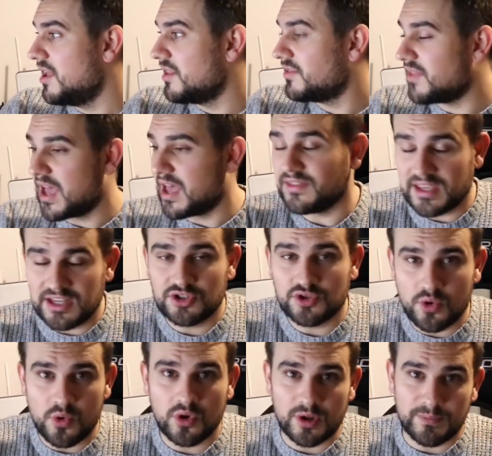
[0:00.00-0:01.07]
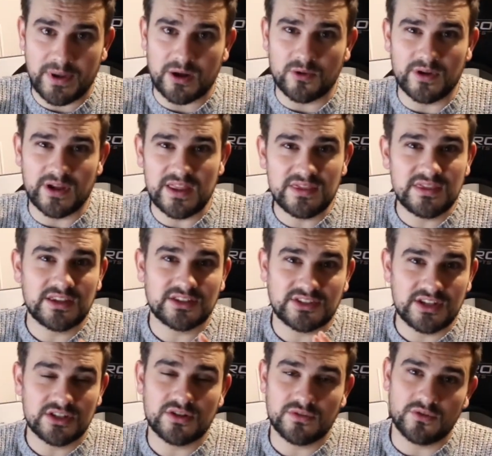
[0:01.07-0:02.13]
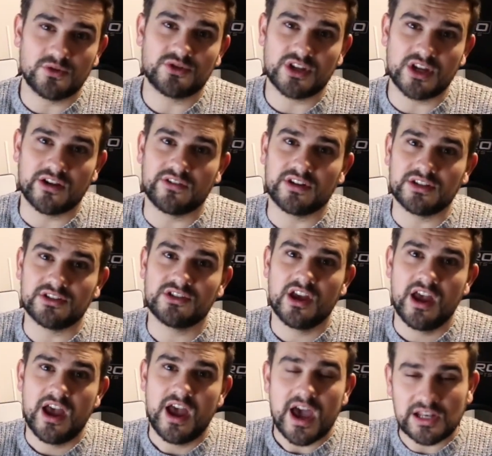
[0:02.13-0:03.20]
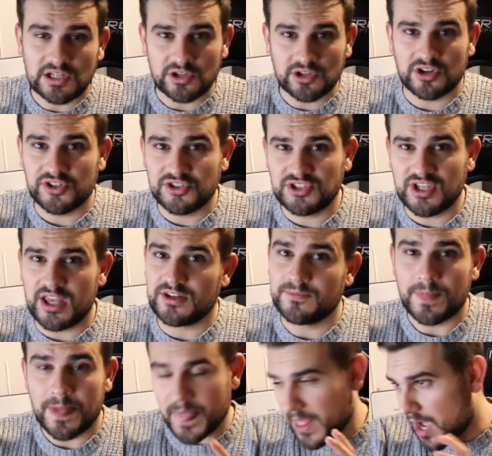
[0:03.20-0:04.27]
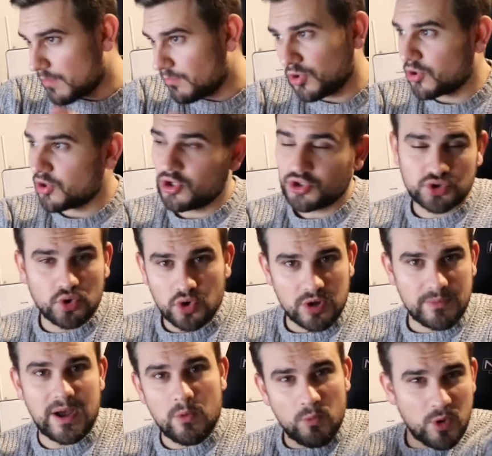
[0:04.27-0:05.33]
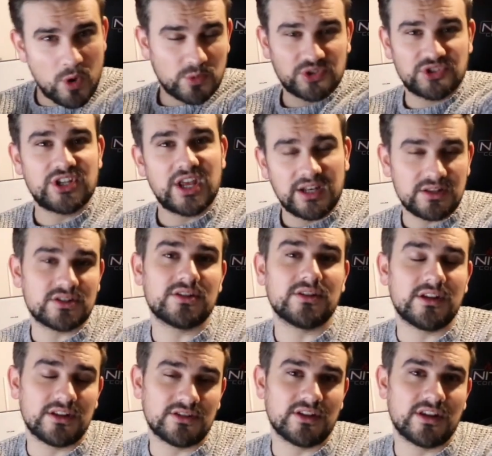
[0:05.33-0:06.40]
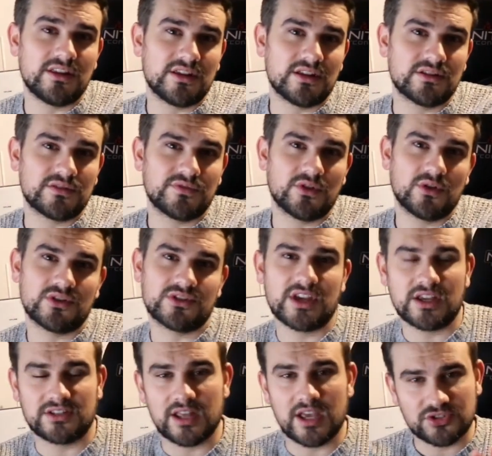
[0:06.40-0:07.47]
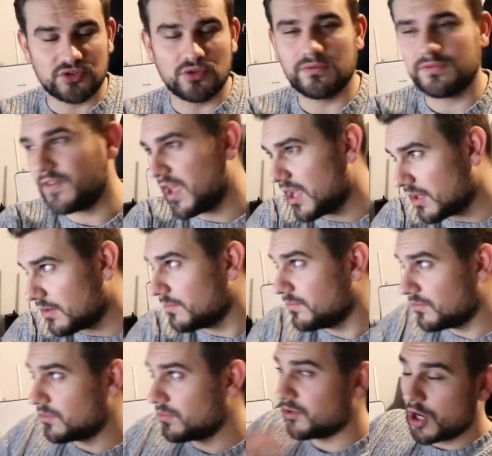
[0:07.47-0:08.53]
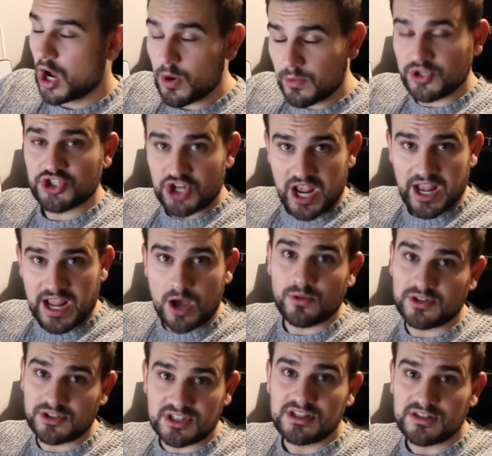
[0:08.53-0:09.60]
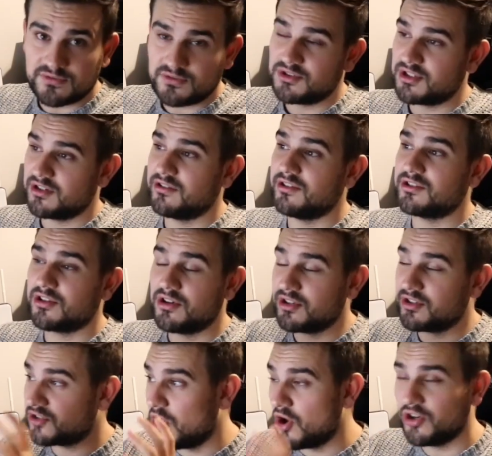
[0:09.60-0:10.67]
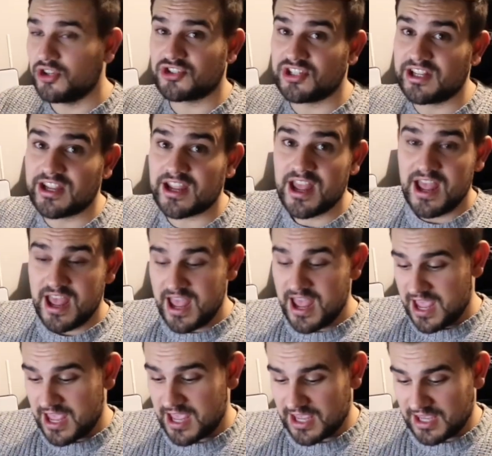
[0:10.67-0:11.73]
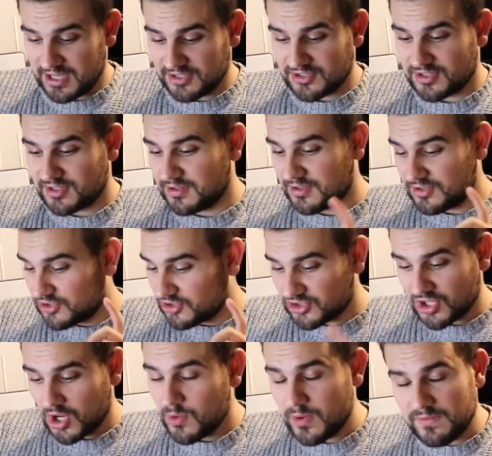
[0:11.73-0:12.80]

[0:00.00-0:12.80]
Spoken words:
that they talk about in this interview series. And like I said, I'm not going to talk about what was said in the interview, because that's not fair. Go and check out this interview series, guys. Honestly, it is so